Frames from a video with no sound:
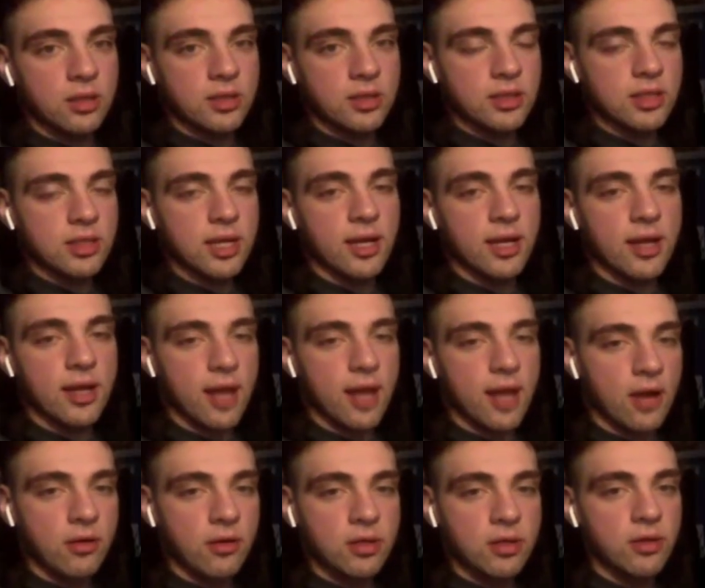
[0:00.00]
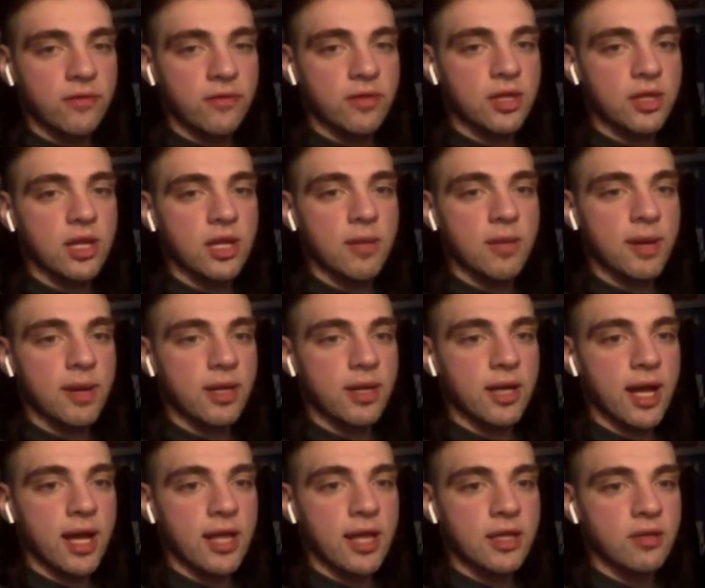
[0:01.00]
because it's like, how could you even think about
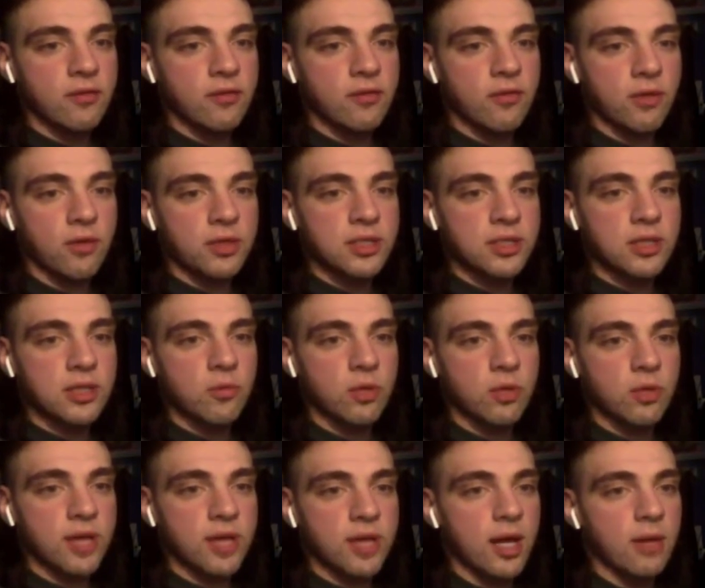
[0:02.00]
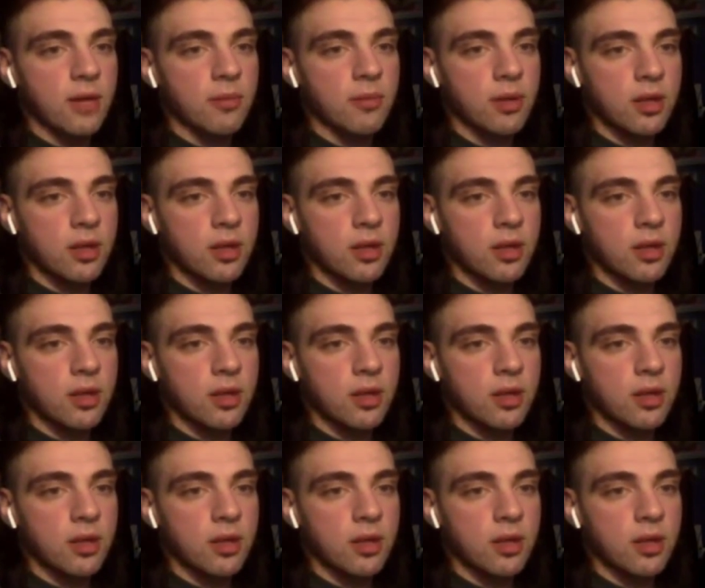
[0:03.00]
a guy that you've only seen one time?